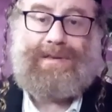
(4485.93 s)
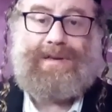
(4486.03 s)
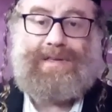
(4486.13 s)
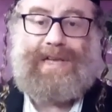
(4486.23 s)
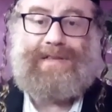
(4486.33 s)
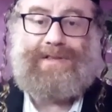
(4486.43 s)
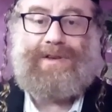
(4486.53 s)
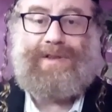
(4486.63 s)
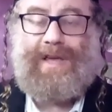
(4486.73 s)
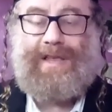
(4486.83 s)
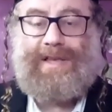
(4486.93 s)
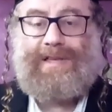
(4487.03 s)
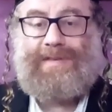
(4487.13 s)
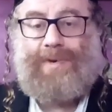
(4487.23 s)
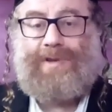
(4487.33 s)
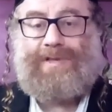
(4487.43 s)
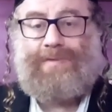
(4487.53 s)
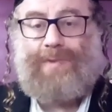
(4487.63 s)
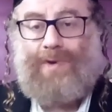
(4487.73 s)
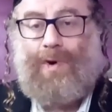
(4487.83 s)
You understand? So the, the, this
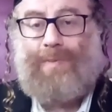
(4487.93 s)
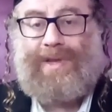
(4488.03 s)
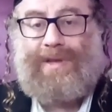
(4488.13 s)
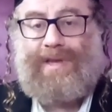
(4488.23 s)
person would open